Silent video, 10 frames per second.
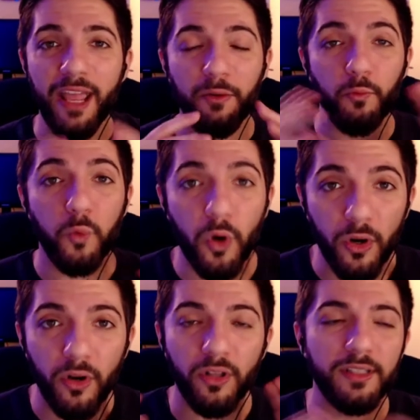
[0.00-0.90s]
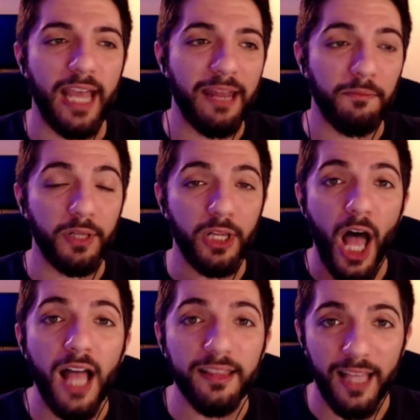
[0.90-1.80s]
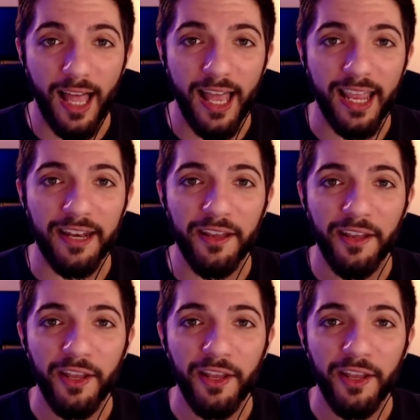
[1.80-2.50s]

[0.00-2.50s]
and world and plot line